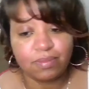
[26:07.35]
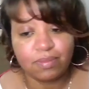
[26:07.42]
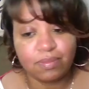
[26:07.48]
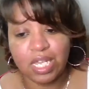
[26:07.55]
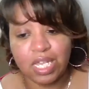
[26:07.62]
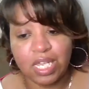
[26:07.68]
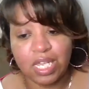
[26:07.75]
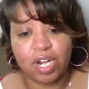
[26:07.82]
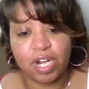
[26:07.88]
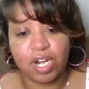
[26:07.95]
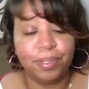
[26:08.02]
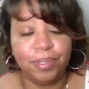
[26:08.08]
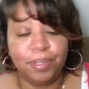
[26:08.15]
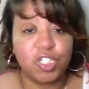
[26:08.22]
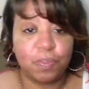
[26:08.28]
and try to
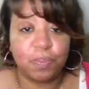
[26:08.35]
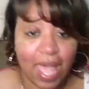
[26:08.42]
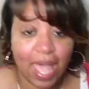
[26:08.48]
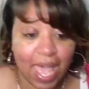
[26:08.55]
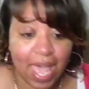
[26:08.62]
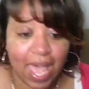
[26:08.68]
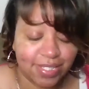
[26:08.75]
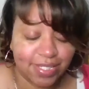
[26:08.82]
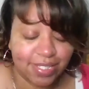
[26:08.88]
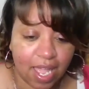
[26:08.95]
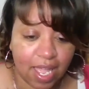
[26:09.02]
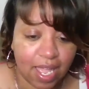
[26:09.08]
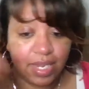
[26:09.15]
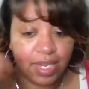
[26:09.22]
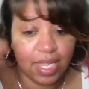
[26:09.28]
push past
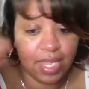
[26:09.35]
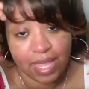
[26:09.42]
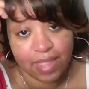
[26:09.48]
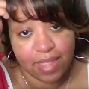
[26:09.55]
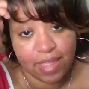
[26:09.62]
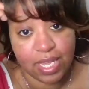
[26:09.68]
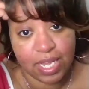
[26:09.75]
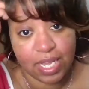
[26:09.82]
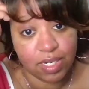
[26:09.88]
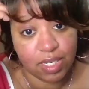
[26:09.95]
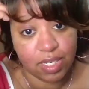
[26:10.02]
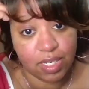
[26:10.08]
God, then